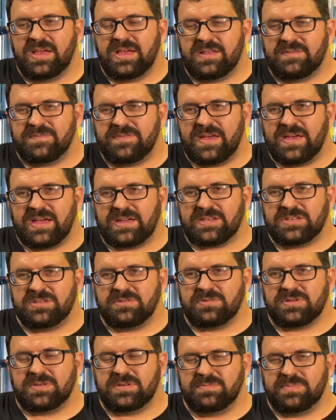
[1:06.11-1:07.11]
In fact,
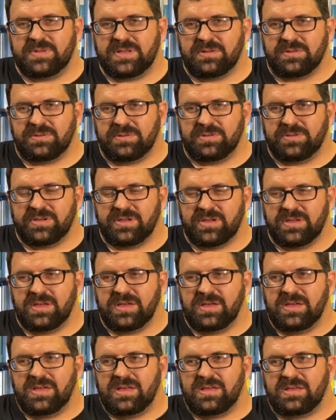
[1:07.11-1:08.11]
you can build,
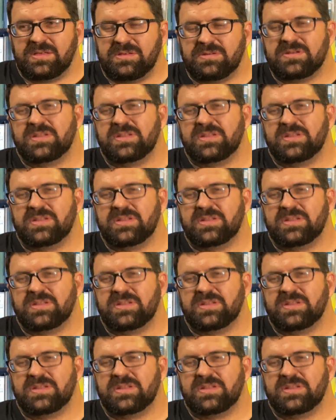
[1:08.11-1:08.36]
you